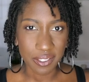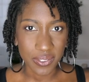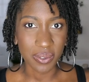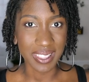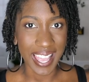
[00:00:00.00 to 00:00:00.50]
if
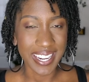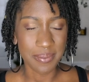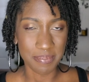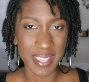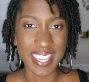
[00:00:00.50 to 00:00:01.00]
you let
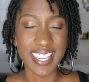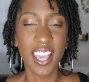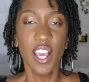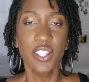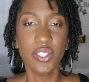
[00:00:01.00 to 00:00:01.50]
it be.
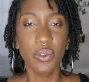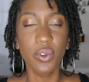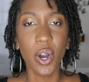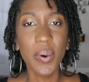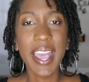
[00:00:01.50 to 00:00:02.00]
So,
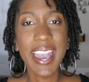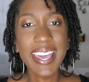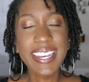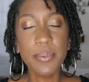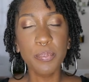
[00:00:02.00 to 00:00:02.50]
go
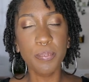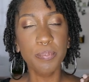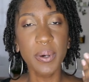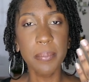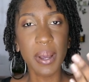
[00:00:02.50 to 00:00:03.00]
ahead and
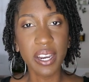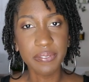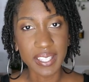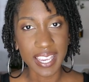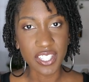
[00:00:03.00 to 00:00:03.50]
put
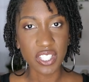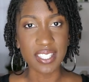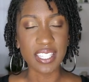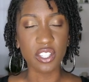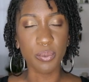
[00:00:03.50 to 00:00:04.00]

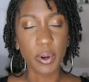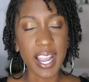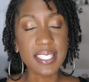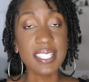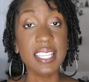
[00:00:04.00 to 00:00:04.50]
modifications in your
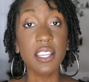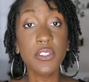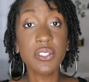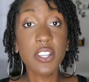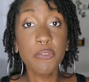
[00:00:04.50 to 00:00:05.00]
practice and give
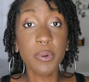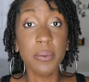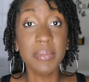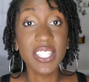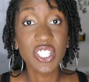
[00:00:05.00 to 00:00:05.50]
yourself
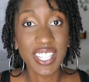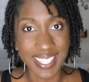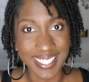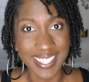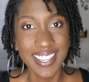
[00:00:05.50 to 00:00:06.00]
permission